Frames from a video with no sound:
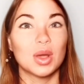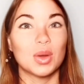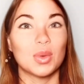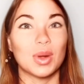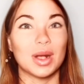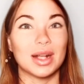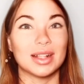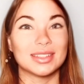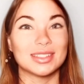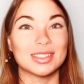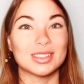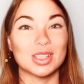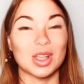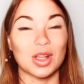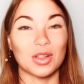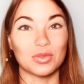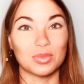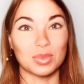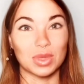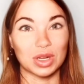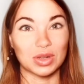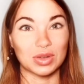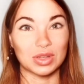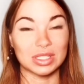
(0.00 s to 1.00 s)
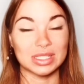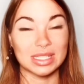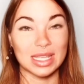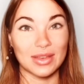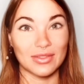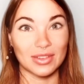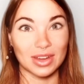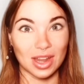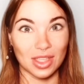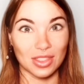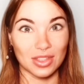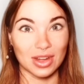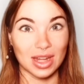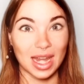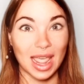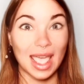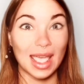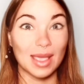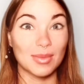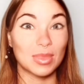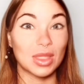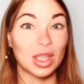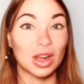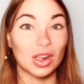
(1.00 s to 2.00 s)
While dissolved minerals have another
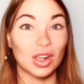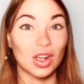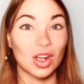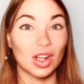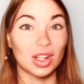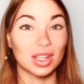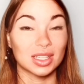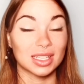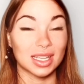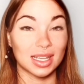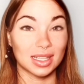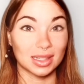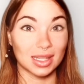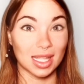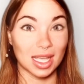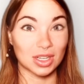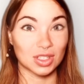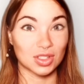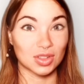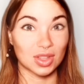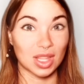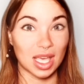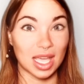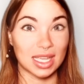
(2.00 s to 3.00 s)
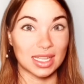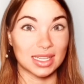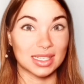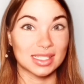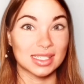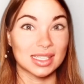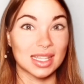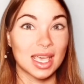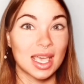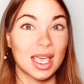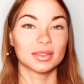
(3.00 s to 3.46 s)
name, they're called electrolytes.